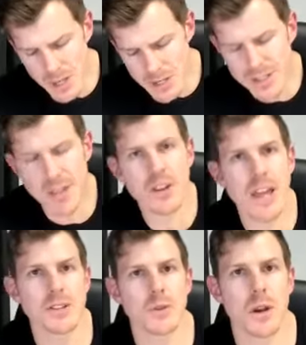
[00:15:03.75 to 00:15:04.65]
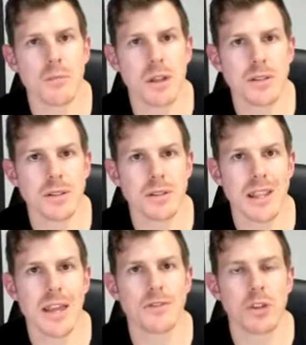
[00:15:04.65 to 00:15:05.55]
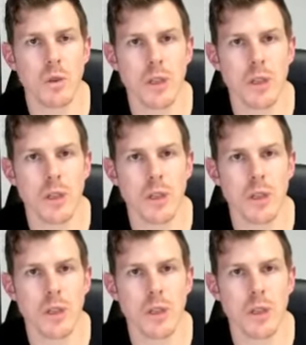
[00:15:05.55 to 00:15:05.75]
Seven hours, 20 minutes leaves you with